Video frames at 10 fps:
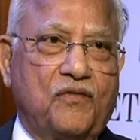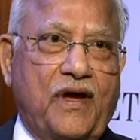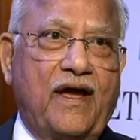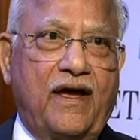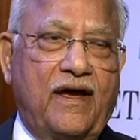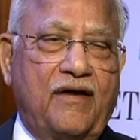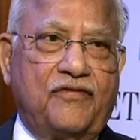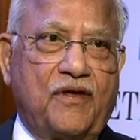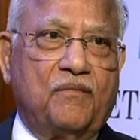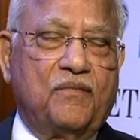have
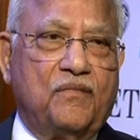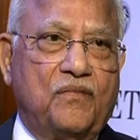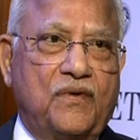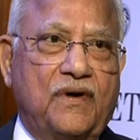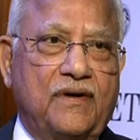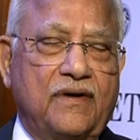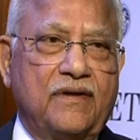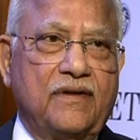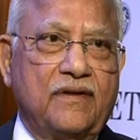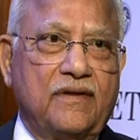some
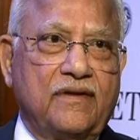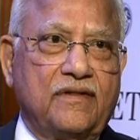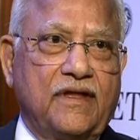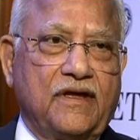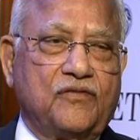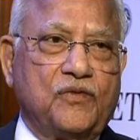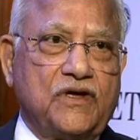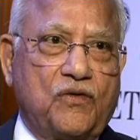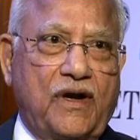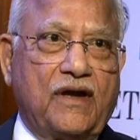things
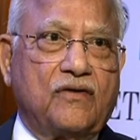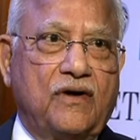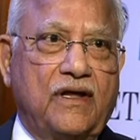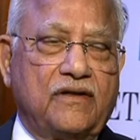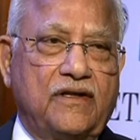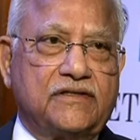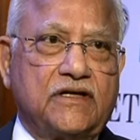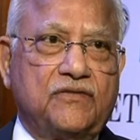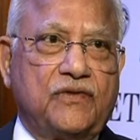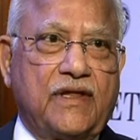which I would like to
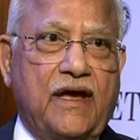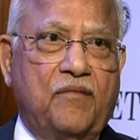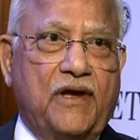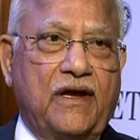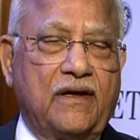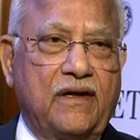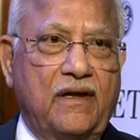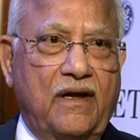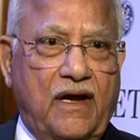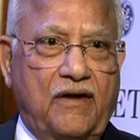discuss with IMA
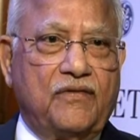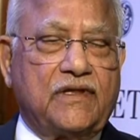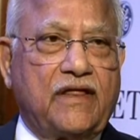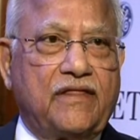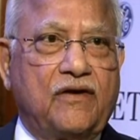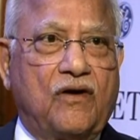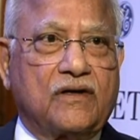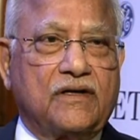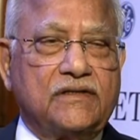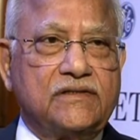and with other
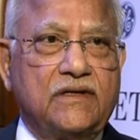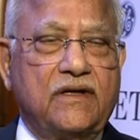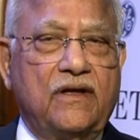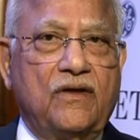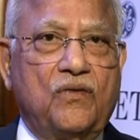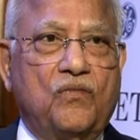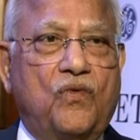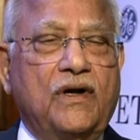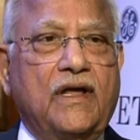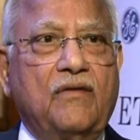doctors.
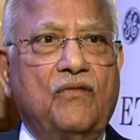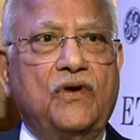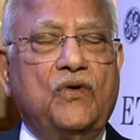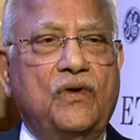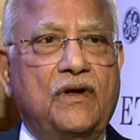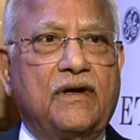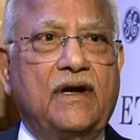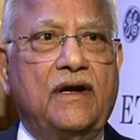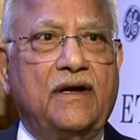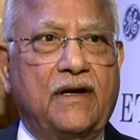What can we do in
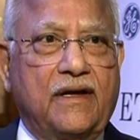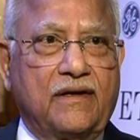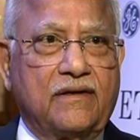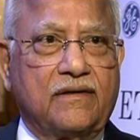relearning